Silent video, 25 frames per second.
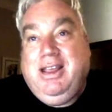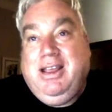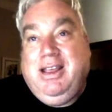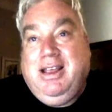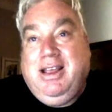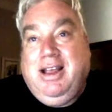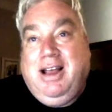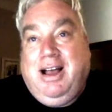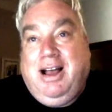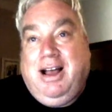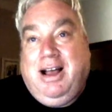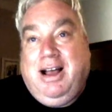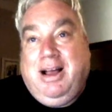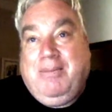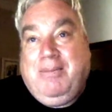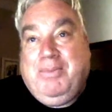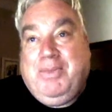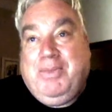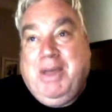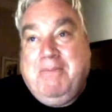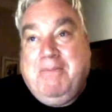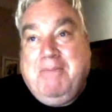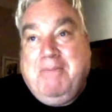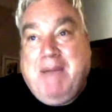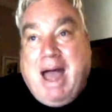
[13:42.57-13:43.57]

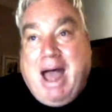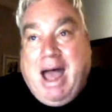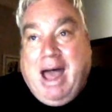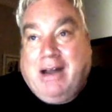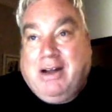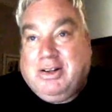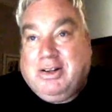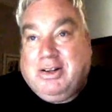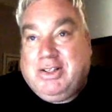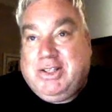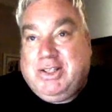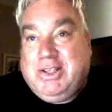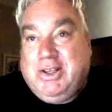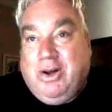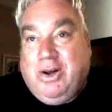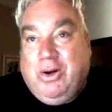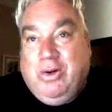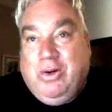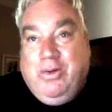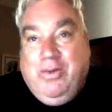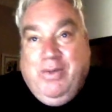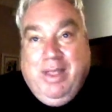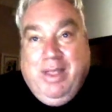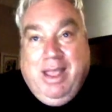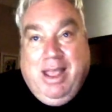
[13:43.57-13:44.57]
that matters.
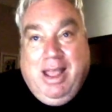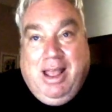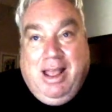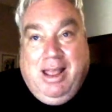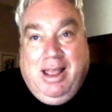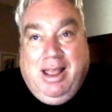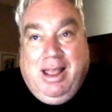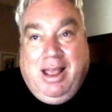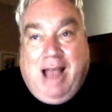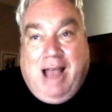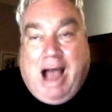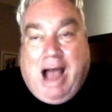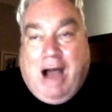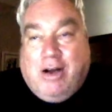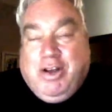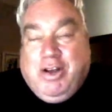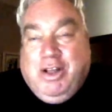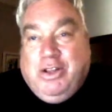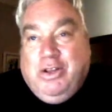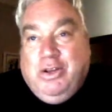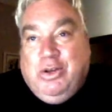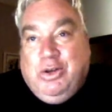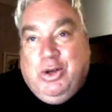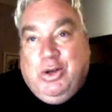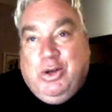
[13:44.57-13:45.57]
So how can
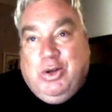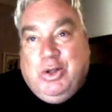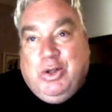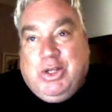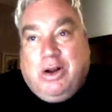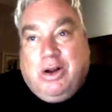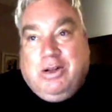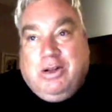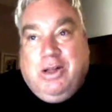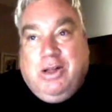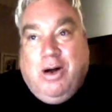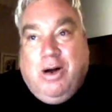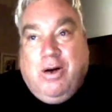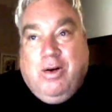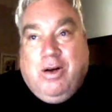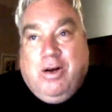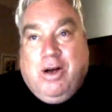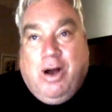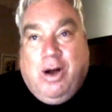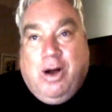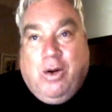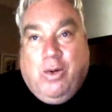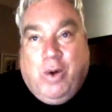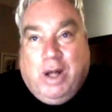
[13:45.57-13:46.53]
you use our logo?